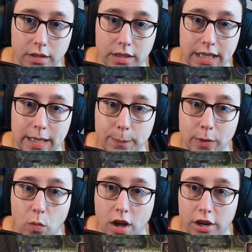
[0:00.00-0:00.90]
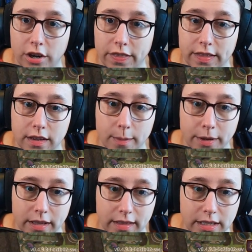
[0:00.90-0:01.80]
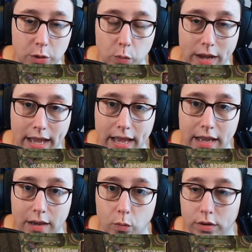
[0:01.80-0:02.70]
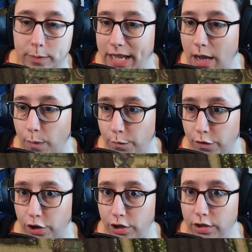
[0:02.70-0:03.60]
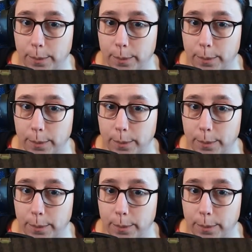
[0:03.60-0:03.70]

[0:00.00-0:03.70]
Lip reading: keeping water coming this way would be helpful.